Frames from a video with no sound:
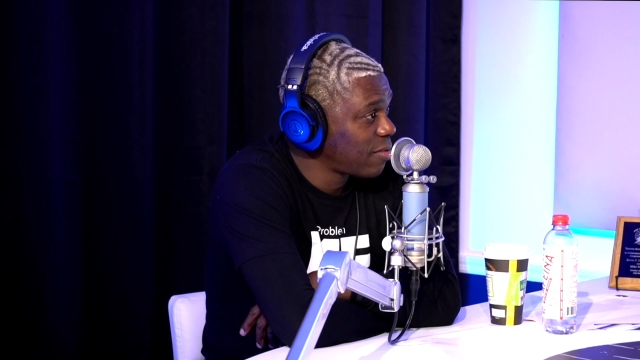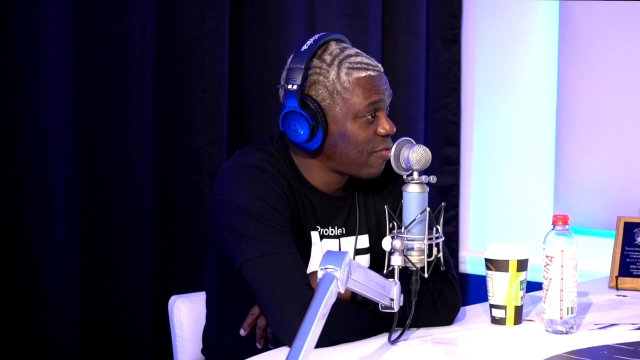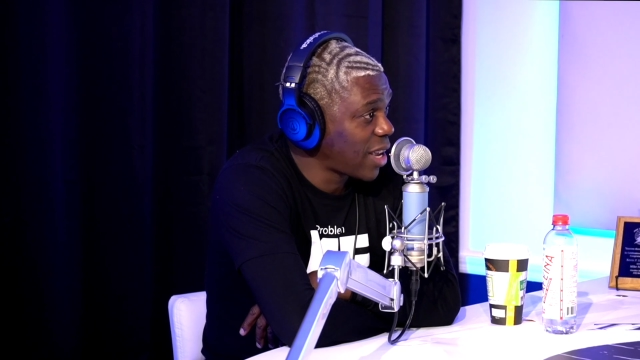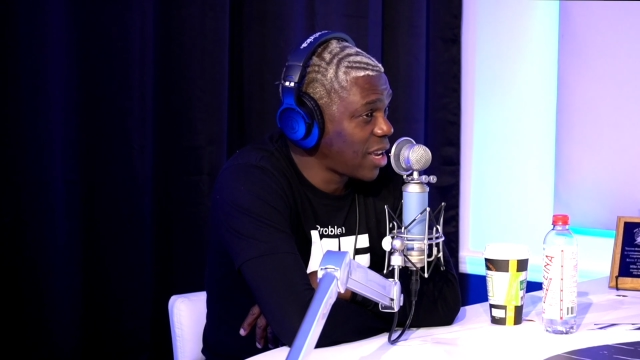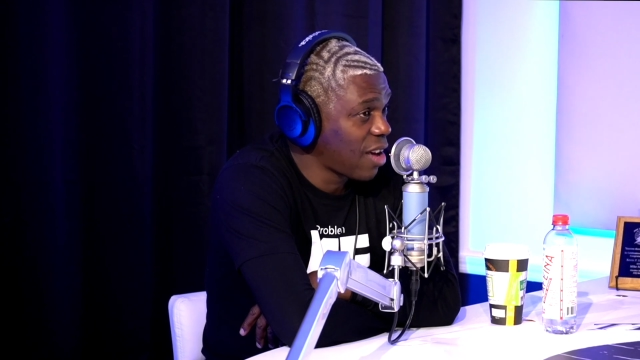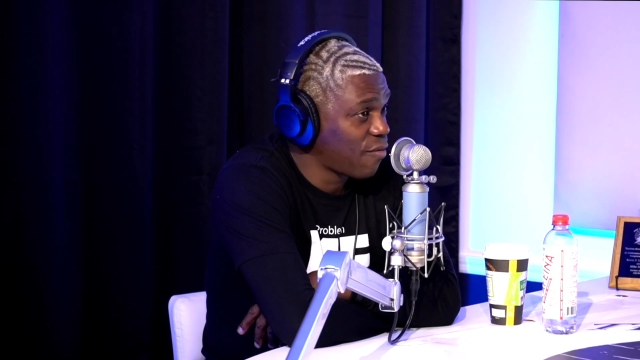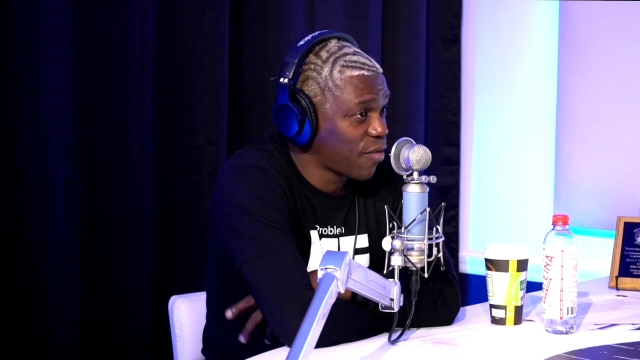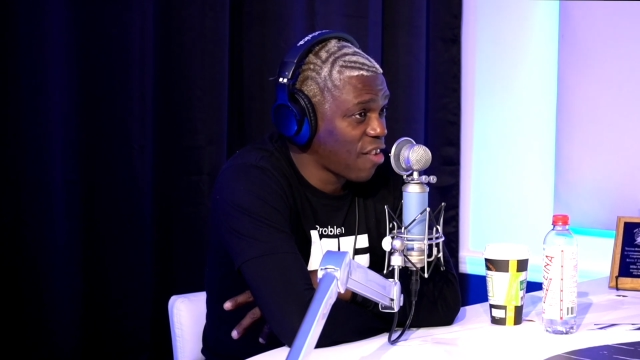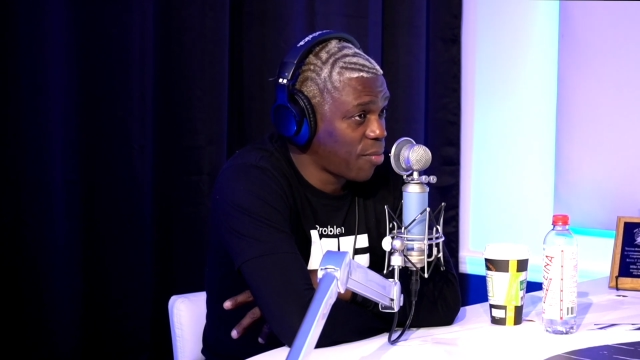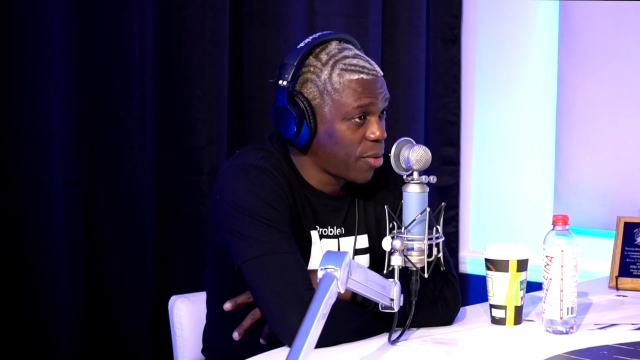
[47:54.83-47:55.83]
If I can get
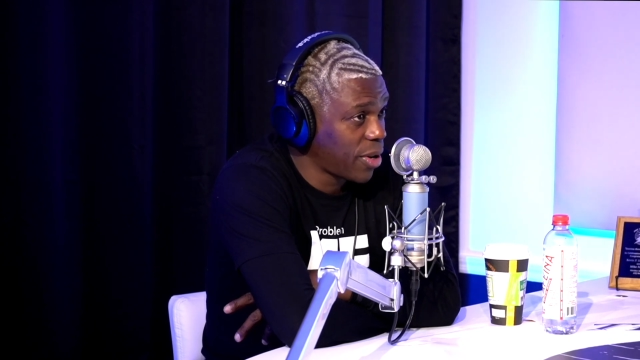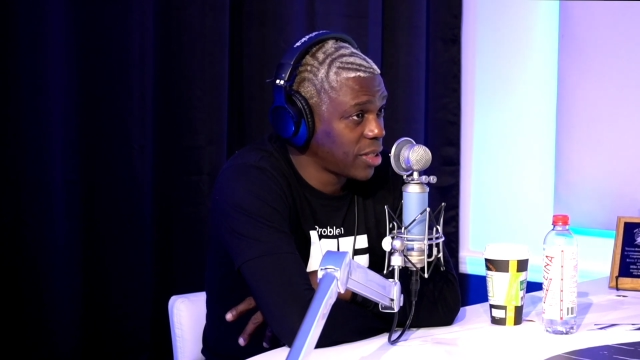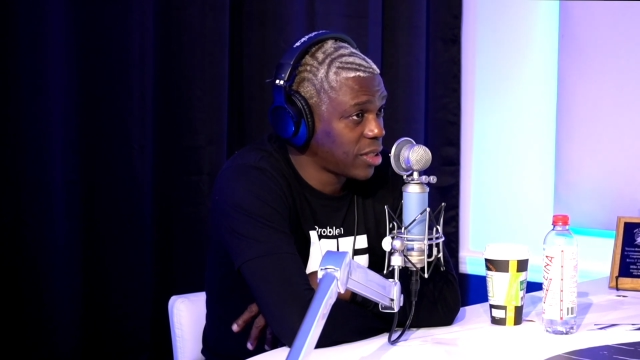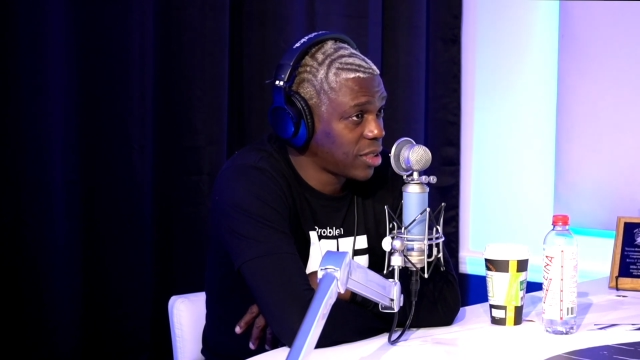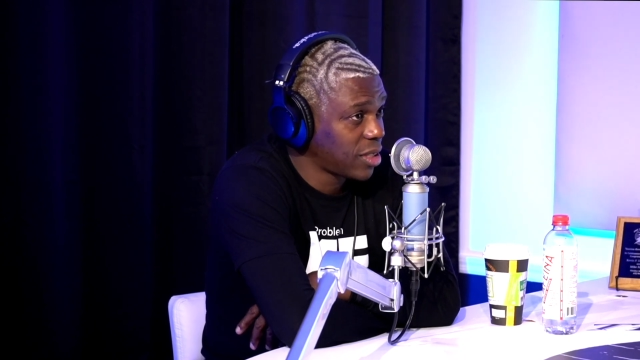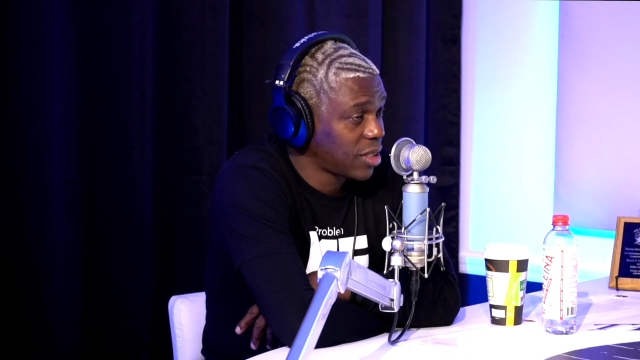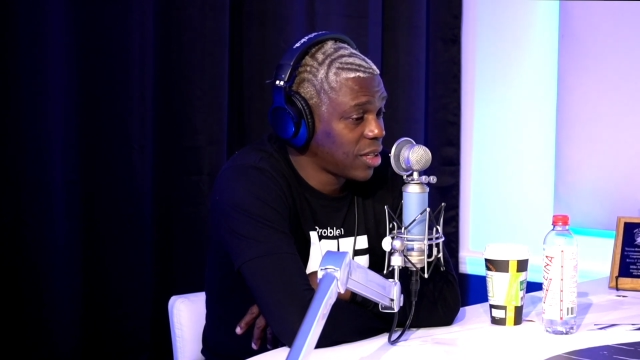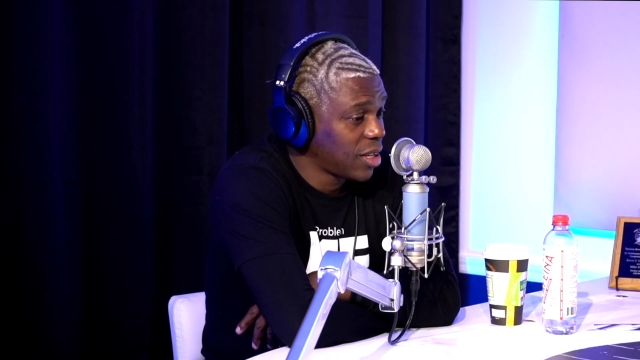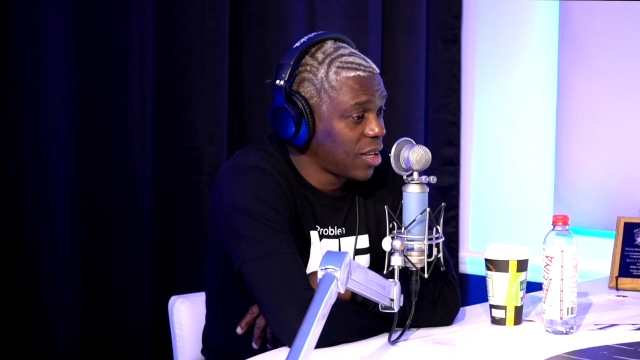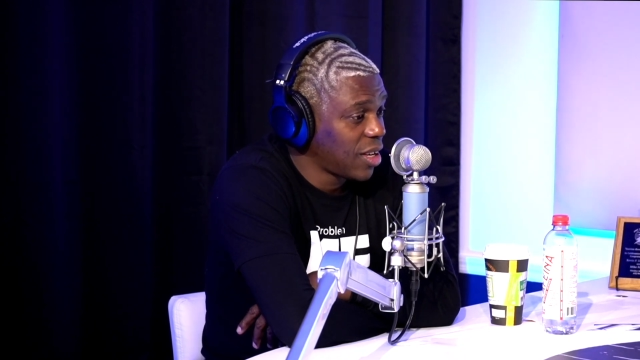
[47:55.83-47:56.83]
five points
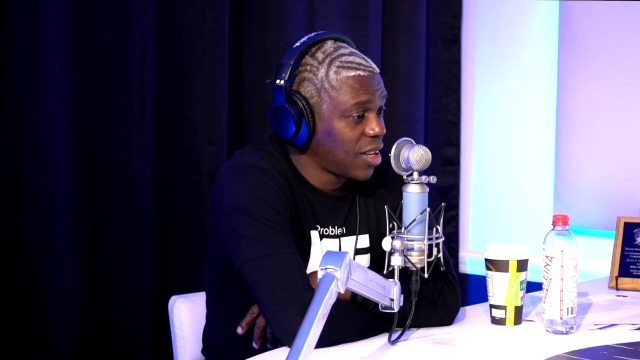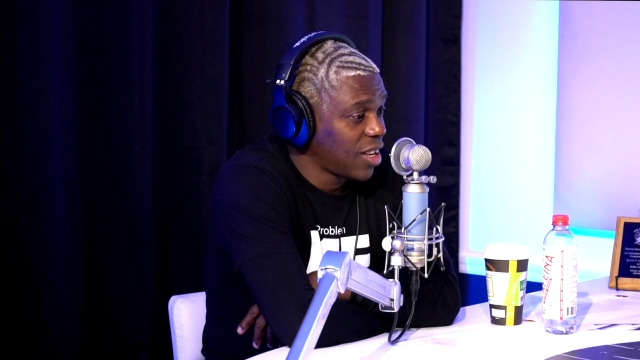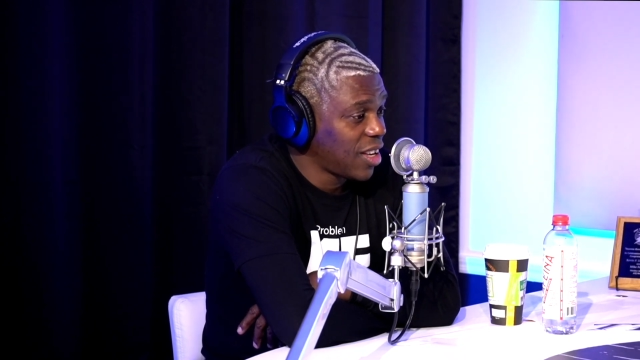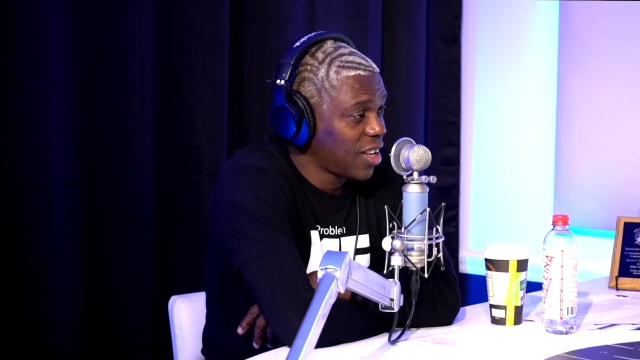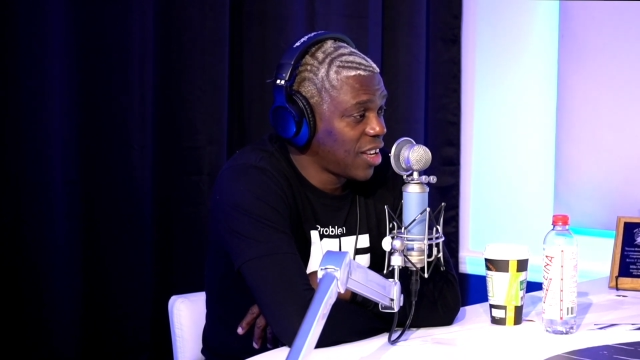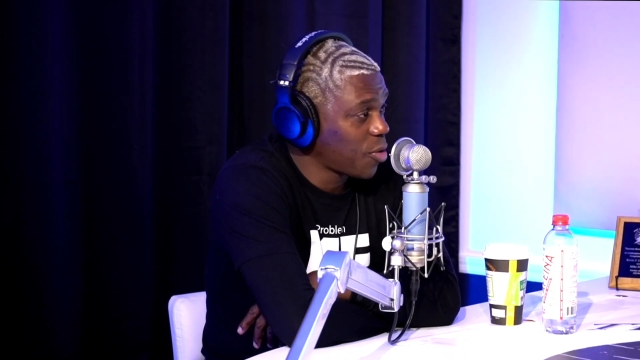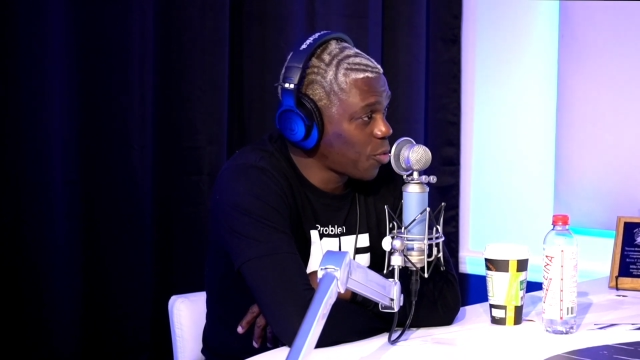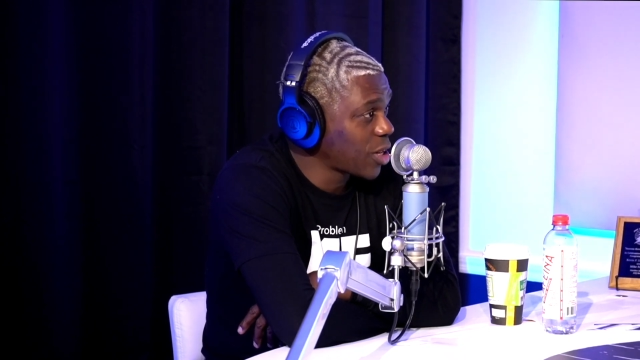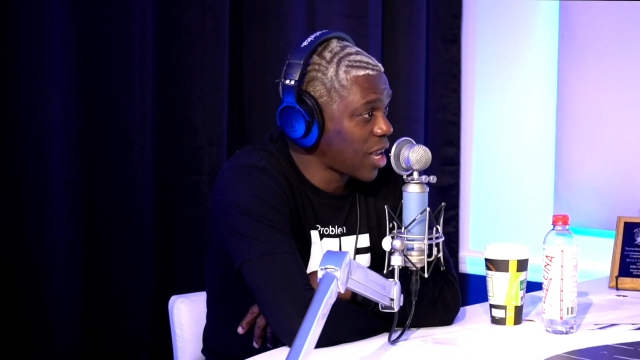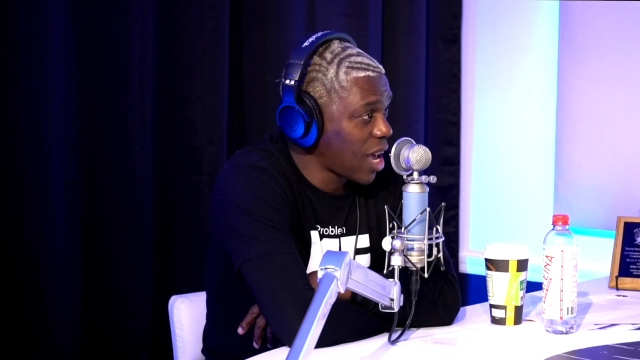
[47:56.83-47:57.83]
in
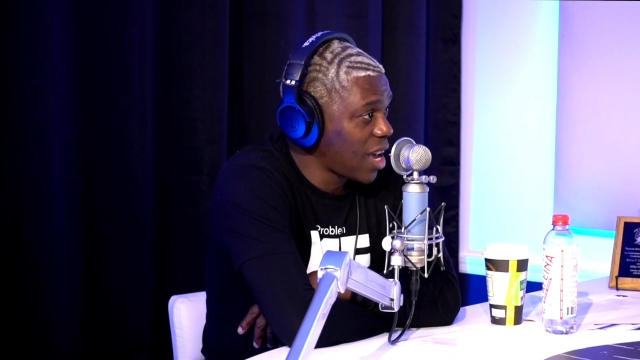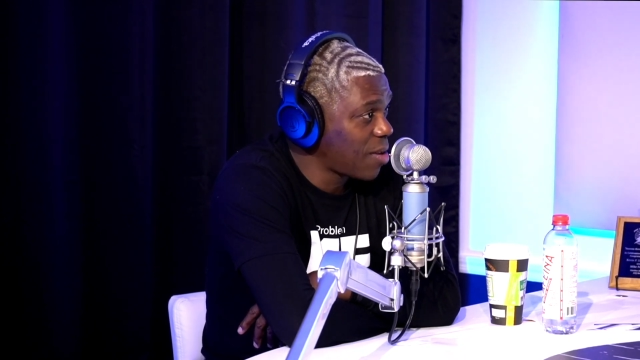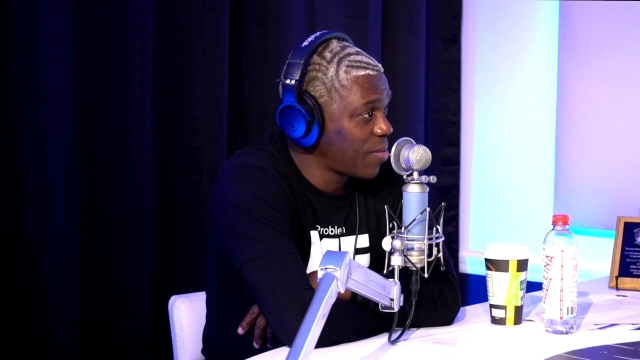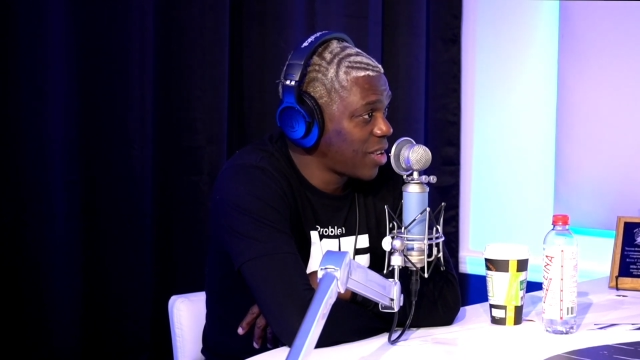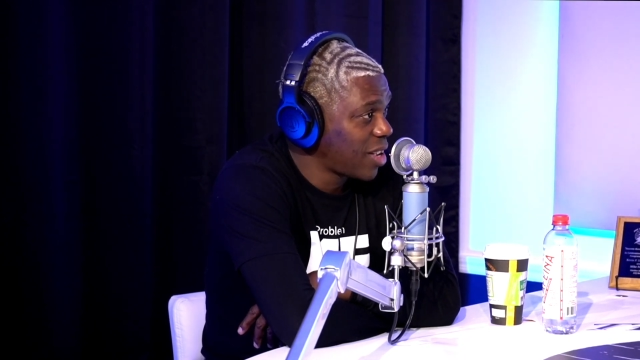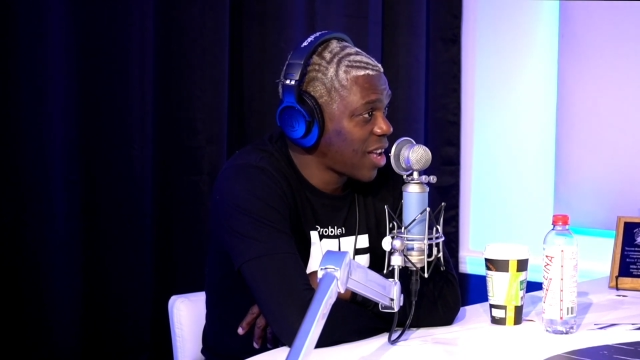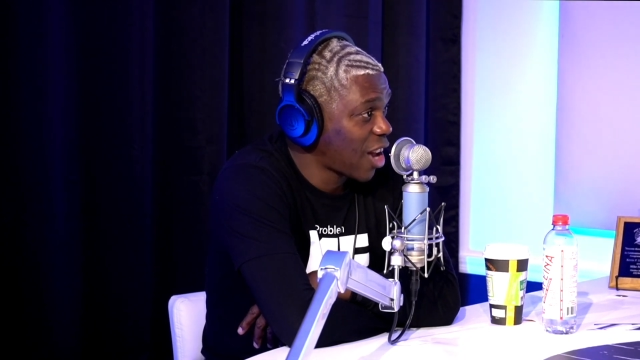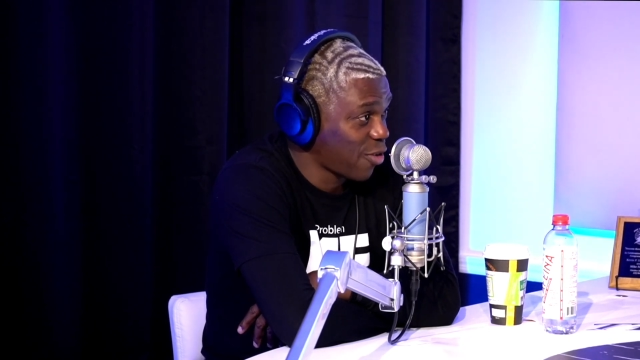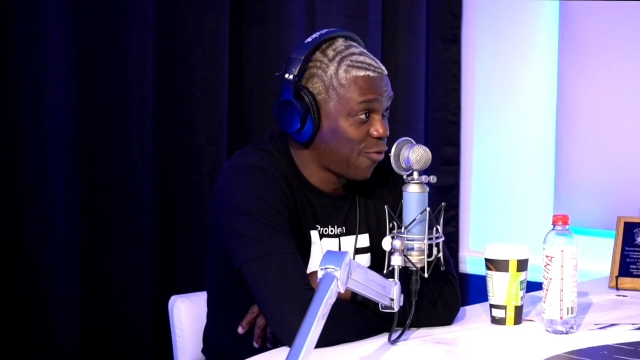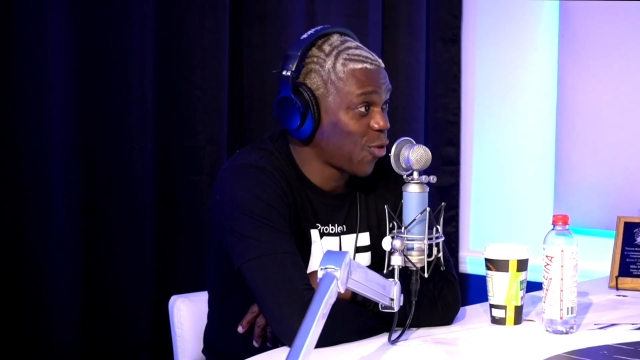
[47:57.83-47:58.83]
one game
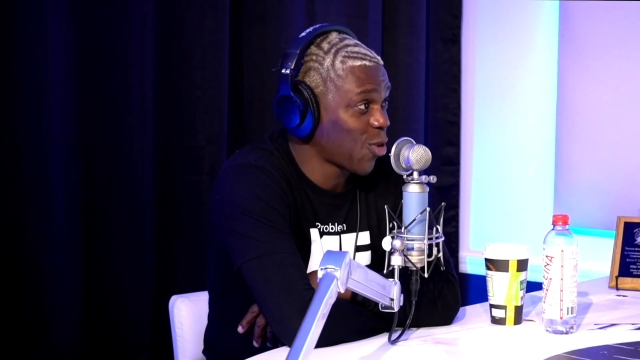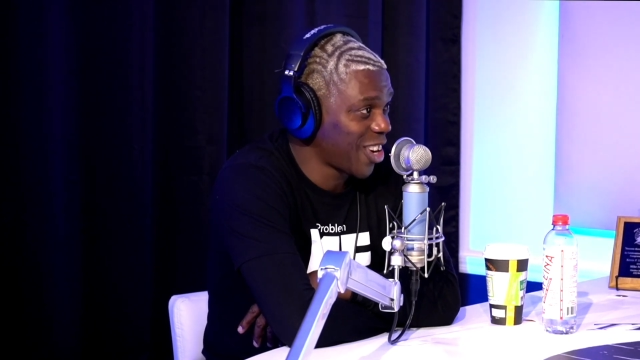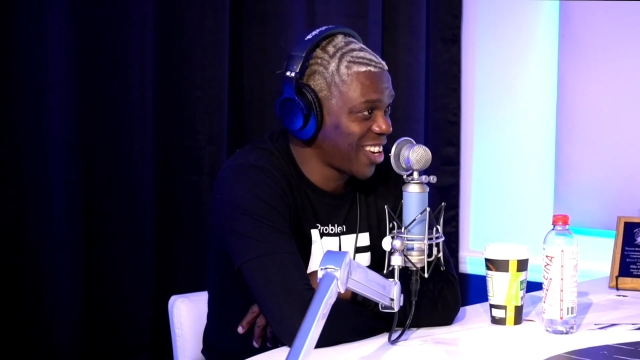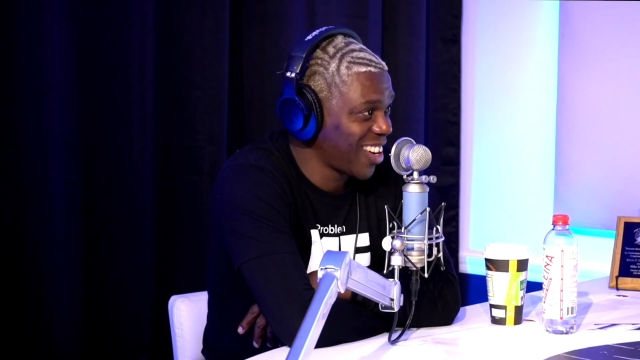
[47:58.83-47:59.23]
out of four,